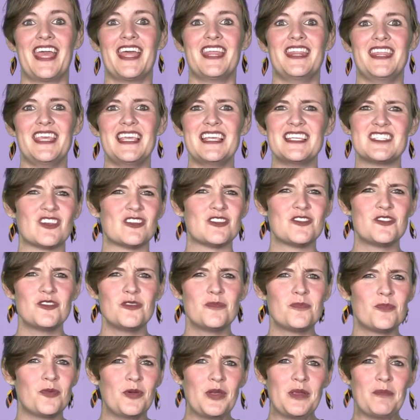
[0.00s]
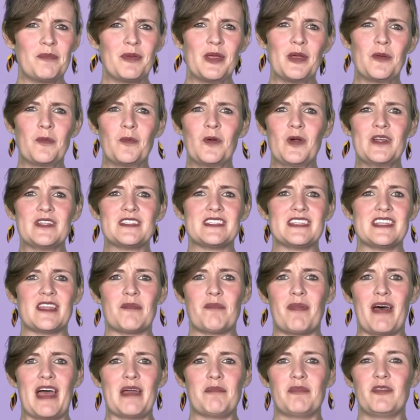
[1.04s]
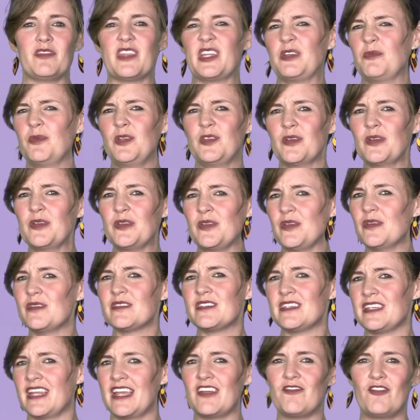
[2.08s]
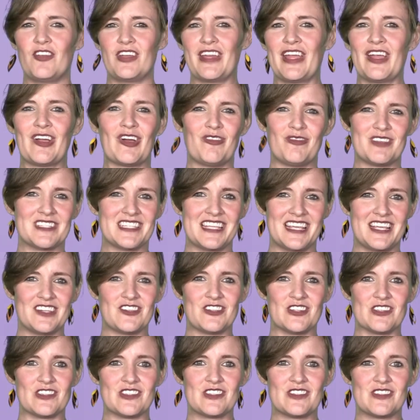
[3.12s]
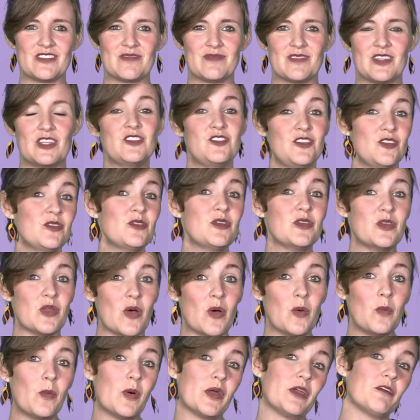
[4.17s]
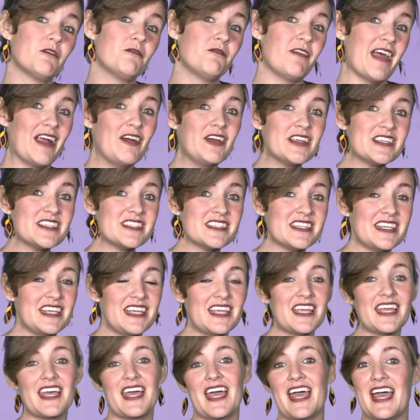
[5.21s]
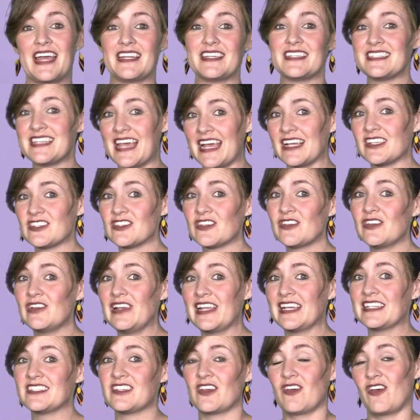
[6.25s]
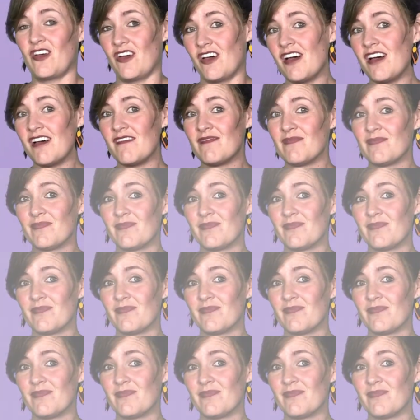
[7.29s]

These are two pretty big words in the Bible that we don't use in everyday conversations. Do you know what a Pharisee and a tax collector are?